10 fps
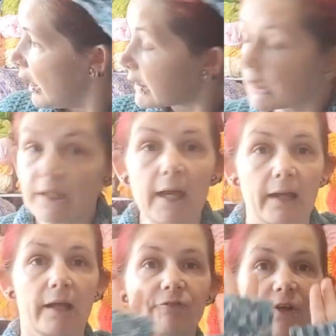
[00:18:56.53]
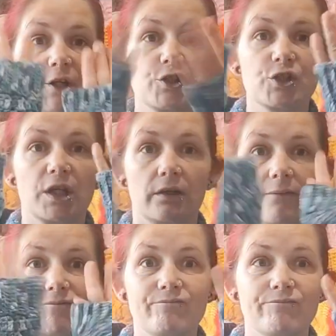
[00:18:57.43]
So yeah, I finished
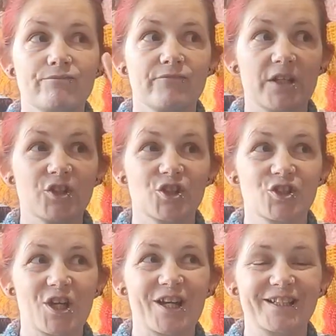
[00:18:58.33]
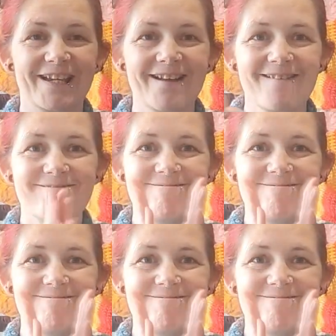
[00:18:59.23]
this cardigan.